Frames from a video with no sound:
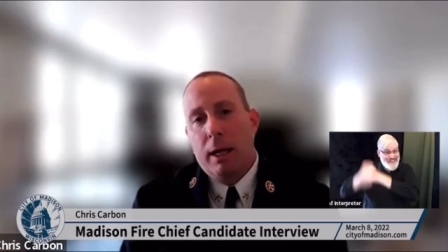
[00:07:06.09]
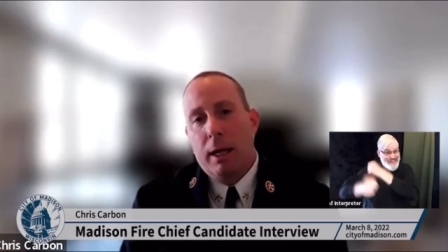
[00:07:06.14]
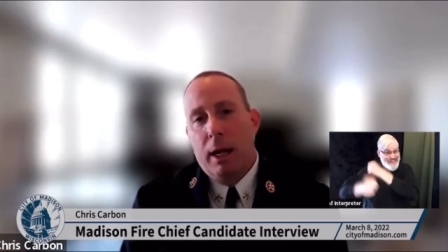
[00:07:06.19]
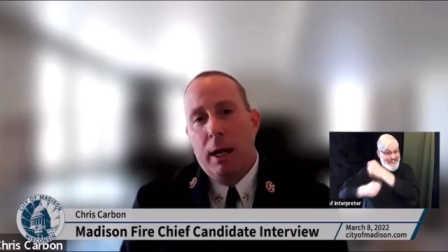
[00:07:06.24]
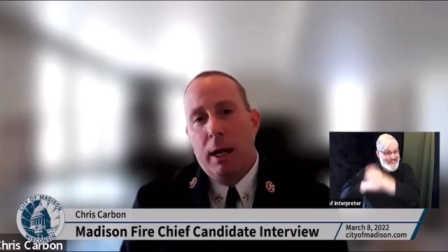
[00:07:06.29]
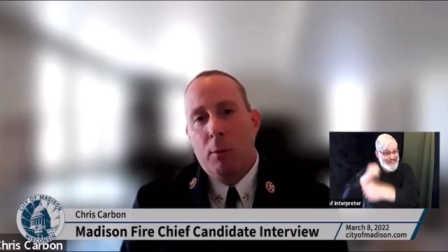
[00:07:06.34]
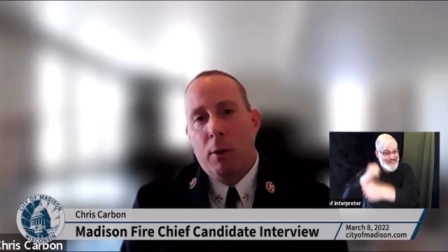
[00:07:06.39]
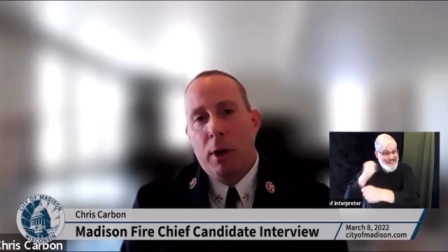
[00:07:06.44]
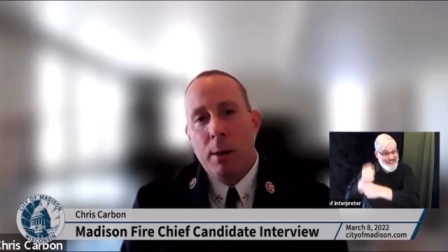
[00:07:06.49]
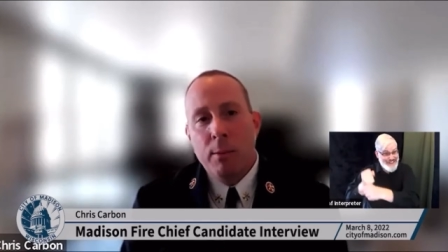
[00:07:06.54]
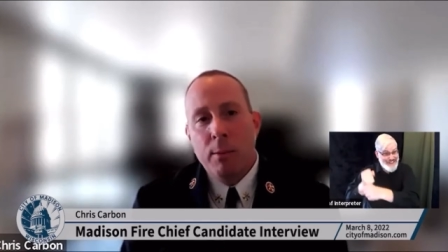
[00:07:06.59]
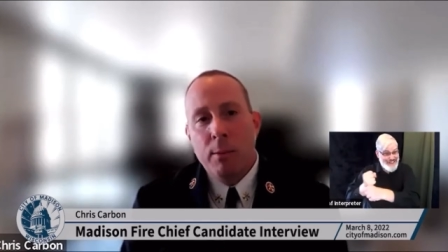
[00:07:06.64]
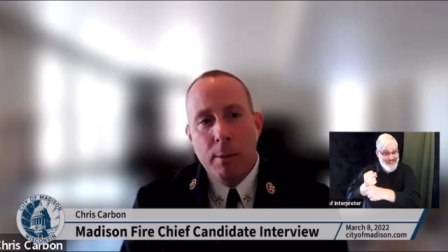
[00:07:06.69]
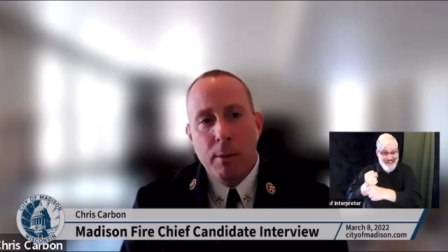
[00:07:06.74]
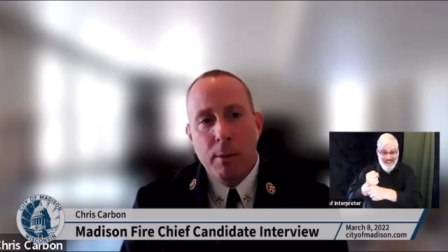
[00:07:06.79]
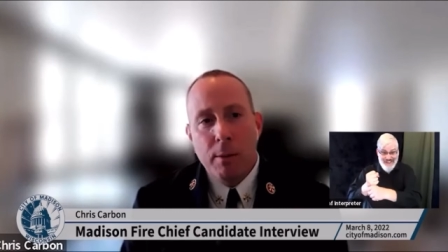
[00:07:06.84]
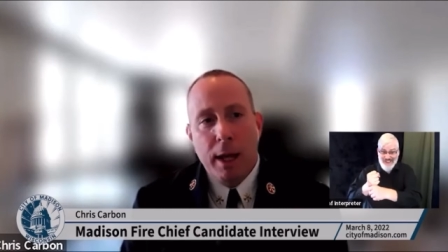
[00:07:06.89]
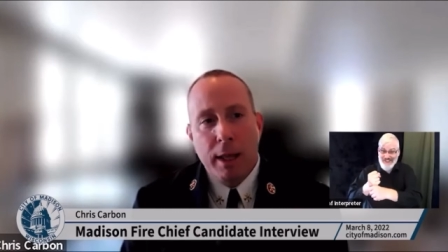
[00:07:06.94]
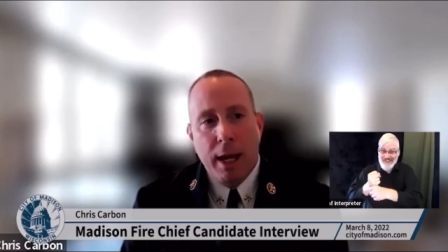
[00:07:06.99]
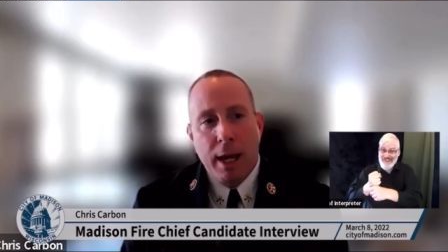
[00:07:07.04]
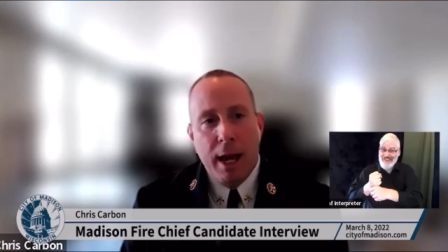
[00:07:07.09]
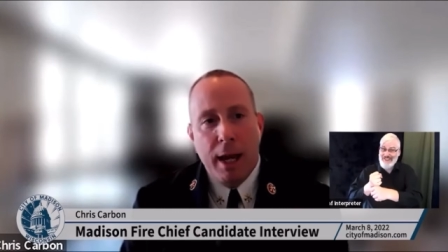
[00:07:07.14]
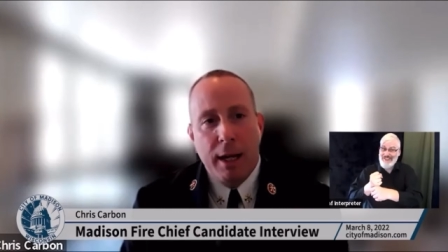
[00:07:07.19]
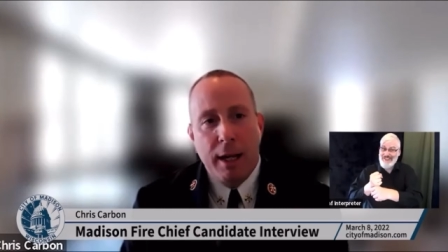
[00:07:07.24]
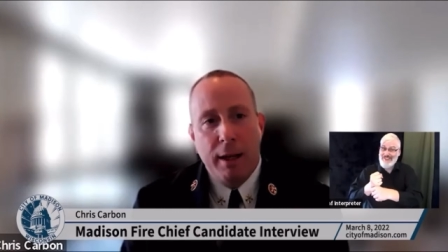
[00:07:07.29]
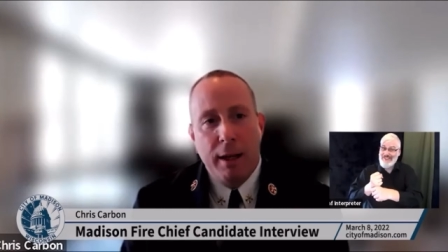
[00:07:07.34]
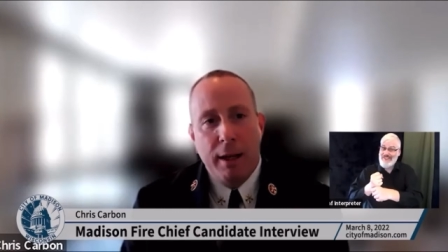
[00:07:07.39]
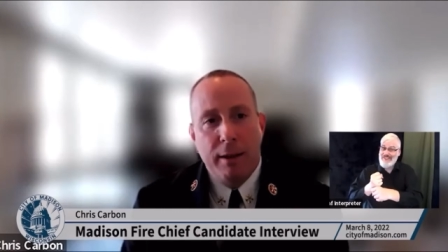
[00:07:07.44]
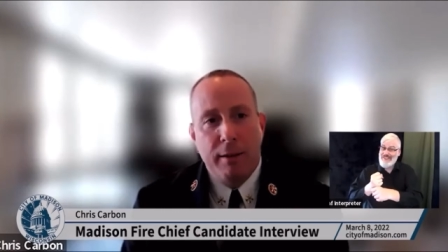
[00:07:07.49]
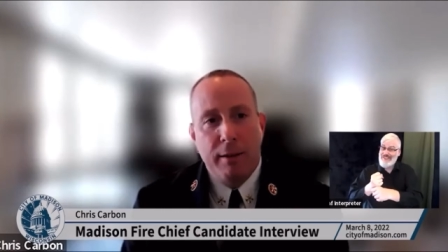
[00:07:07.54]
And what I mean by
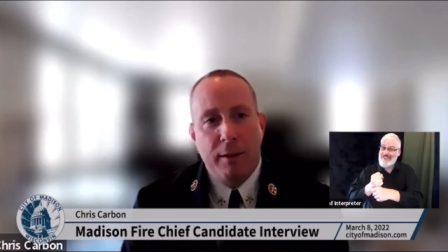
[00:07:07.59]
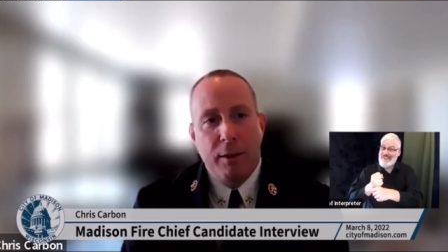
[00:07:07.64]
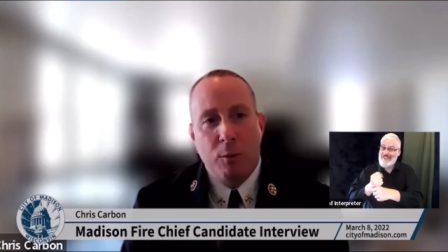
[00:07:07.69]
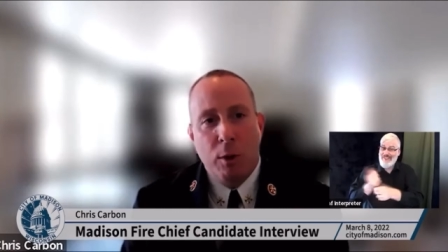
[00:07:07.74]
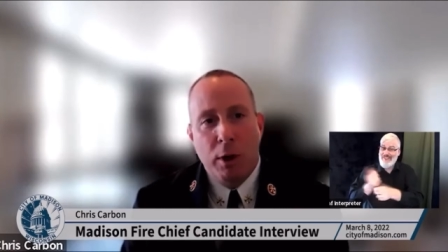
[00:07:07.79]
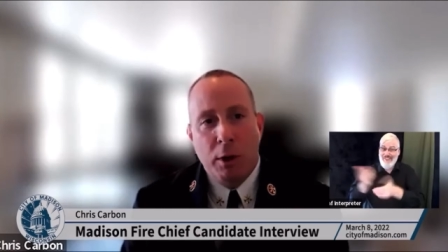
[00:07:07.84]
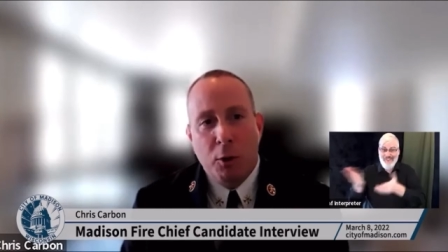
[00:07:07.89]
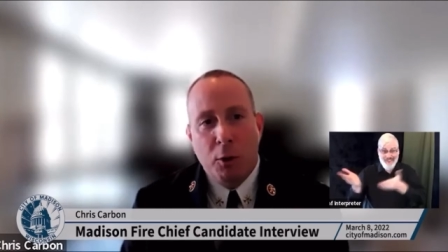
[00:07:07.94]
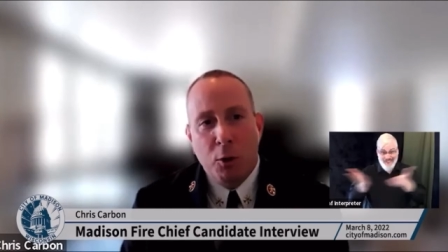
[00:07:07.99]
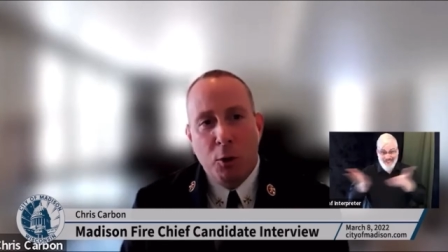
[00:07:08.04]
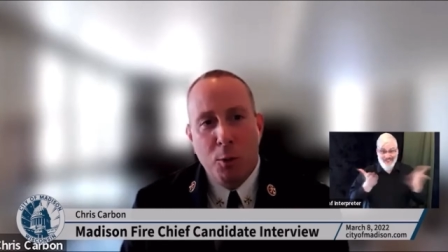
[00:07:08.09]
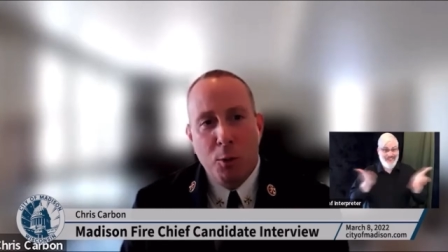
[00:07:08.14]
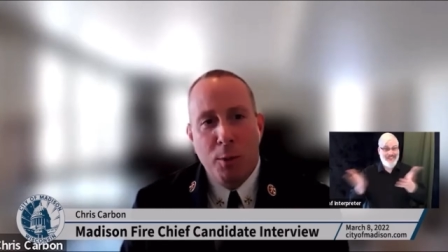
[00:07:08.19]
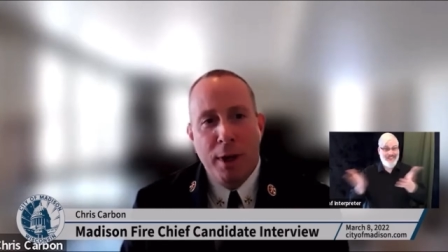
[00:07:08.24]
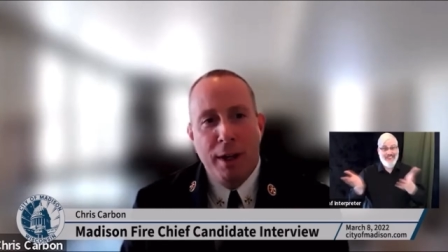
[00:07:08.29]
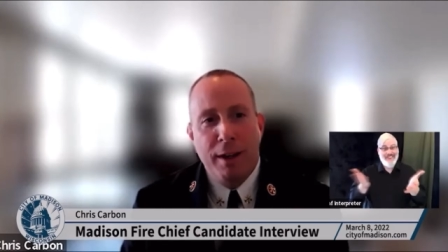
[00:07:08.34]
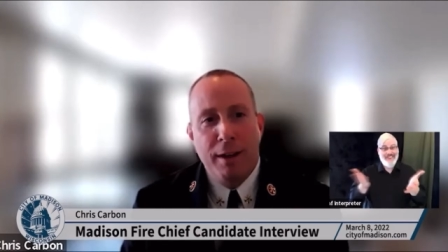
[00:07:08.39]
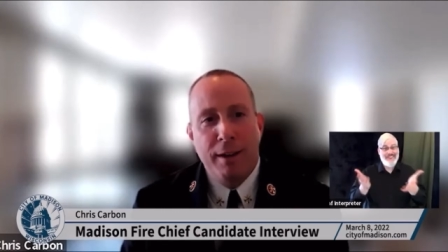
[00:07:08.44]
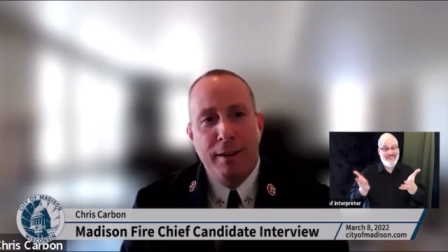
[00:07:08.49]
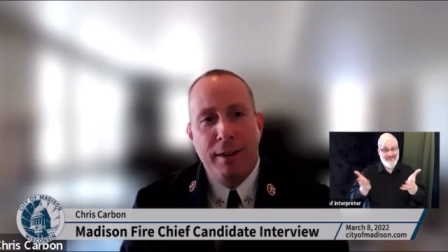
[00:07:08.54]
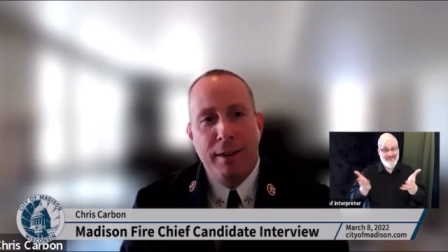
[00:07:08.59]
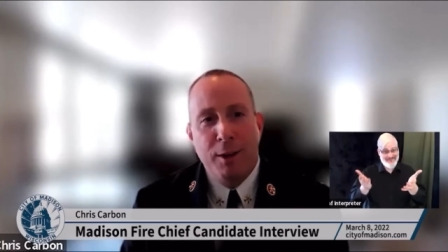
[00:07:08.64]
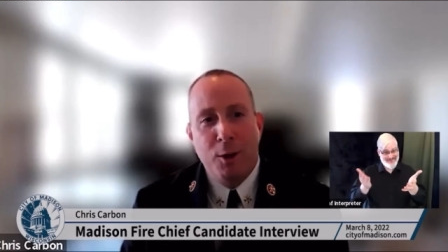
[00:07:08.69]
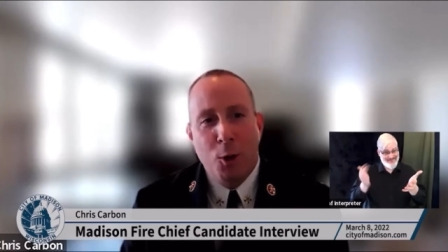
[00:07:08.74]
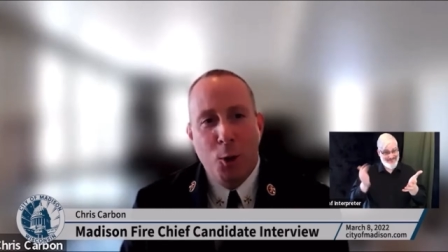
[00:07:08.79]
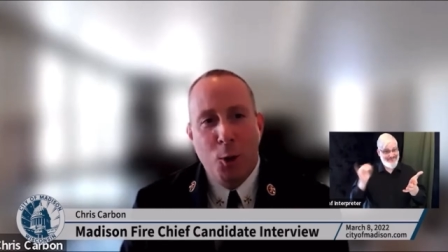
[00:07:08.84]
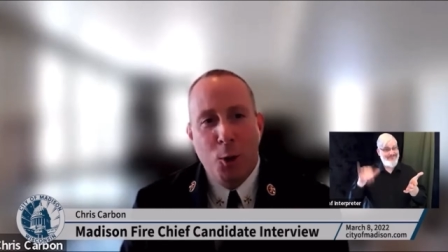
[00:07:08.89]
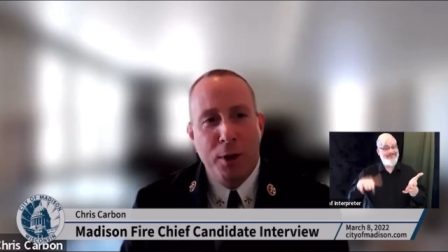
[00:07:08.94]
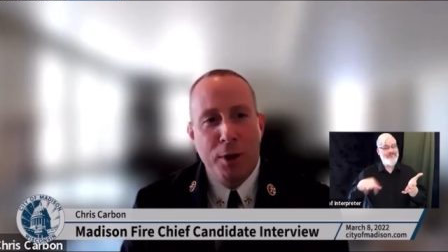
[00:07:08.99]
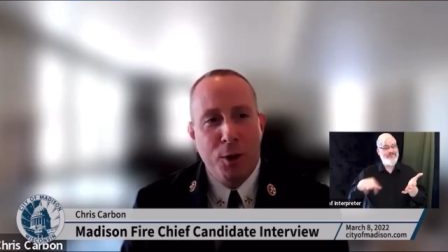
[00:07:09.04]
that is recruitment is the
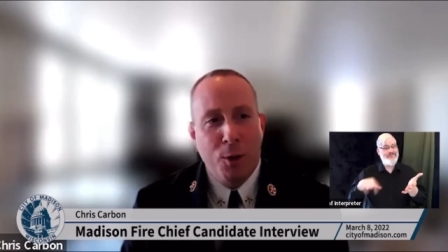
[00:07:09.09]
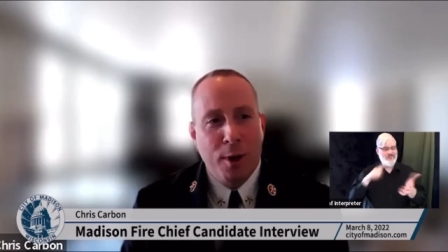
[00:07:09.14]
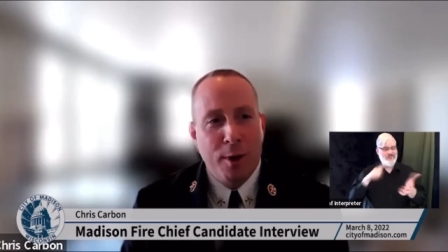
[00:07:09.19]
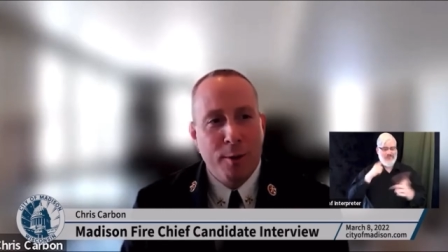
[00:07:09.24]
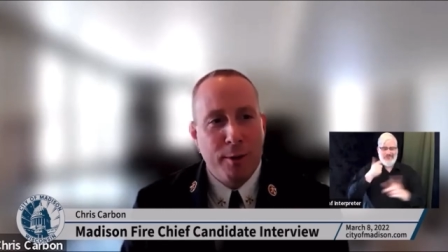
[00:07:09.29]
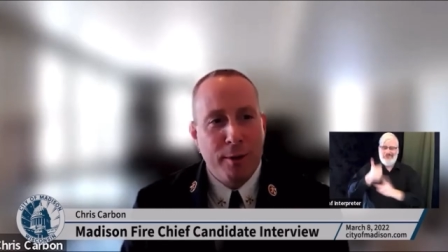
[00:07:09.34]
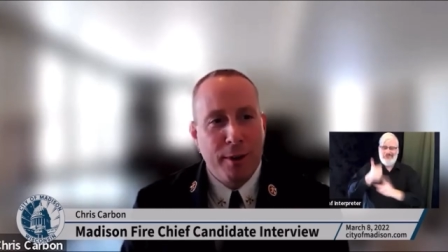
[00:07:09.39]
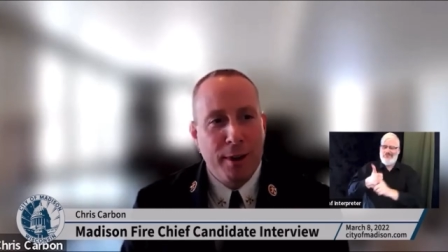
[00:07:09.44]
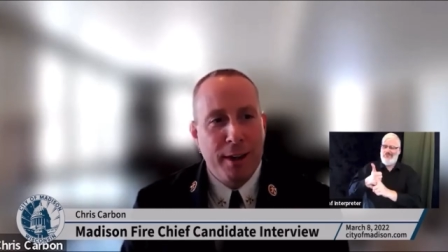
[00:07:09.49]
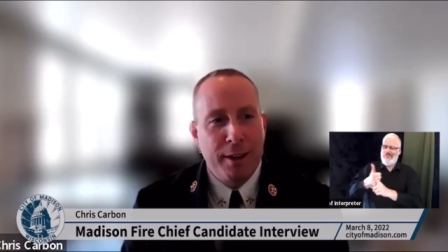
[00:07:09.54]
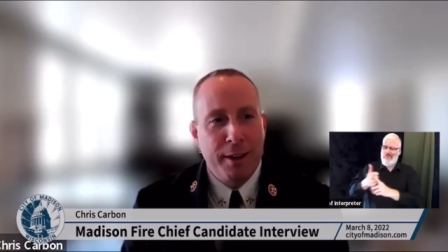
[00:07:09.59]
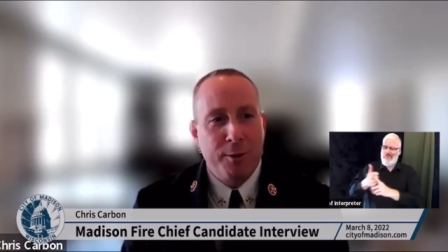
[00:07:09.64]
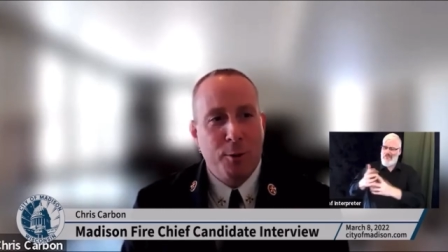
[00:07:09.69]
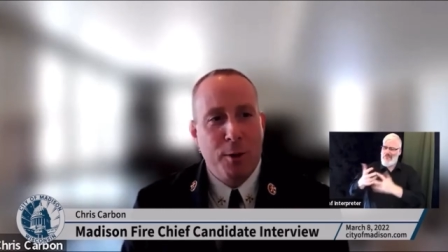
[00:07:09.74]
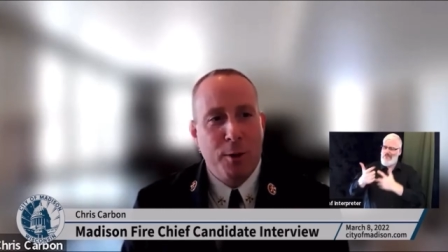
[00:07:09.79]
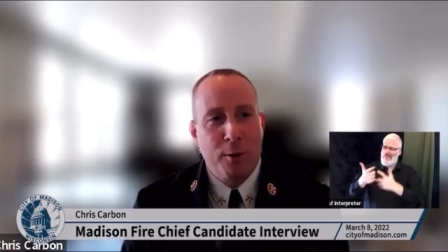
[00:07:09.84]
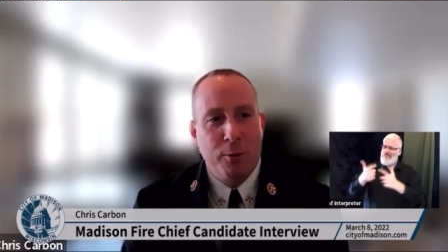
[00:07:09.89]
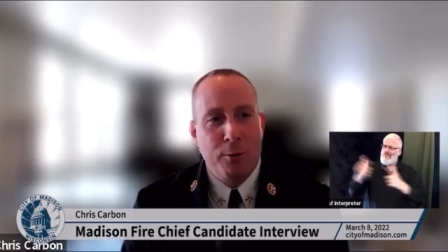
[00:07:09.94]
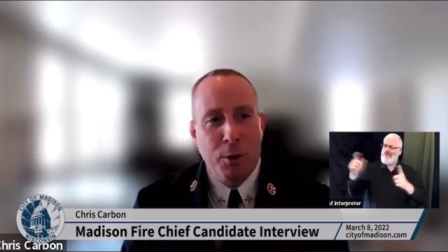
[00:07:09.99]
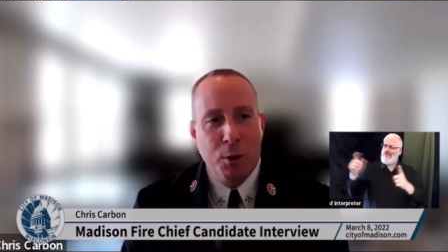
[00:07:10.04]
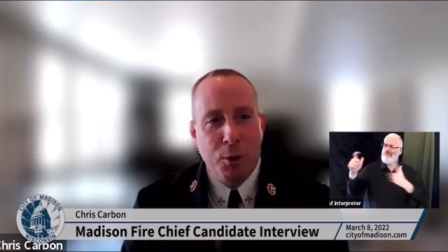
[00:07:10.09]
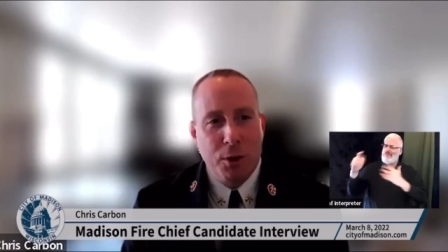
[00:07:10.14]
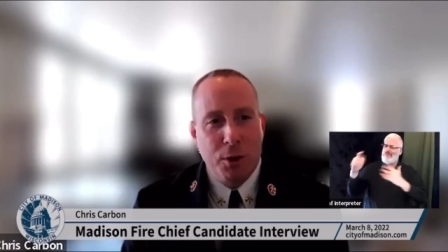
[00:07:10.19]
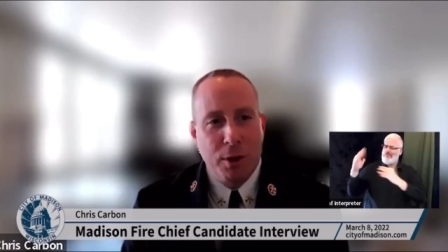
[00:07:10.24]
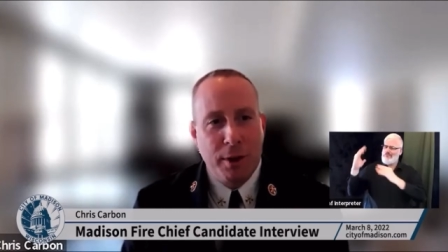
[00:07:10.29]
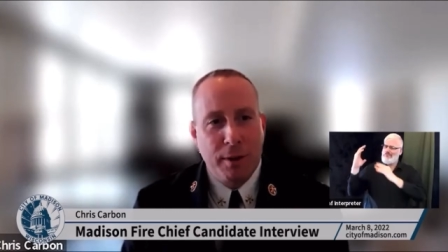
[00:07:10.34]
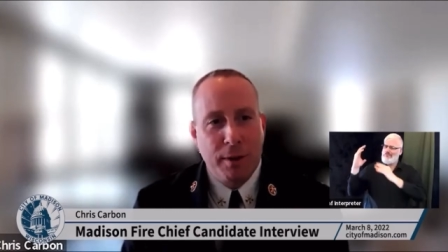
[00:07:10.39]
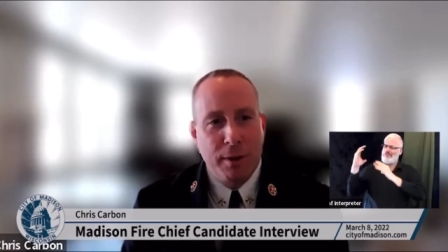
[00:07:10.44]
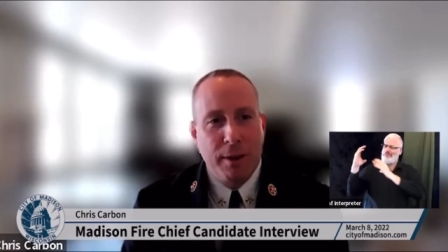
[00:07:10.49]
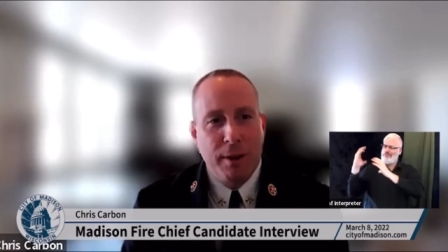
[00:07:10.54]
open door for us for the
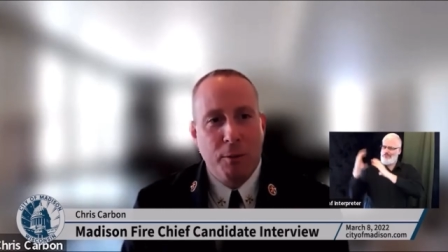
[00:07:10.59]
future.